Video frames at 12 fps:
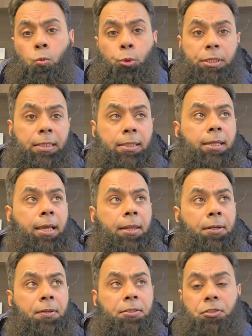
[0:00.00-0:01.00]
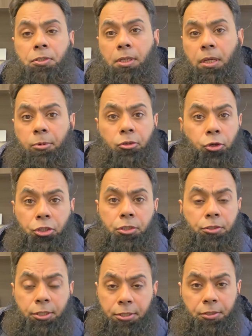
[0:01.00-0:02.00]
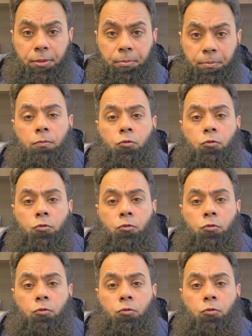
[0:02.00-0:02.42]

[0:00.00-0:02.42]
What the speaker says: within Canada's immigration system.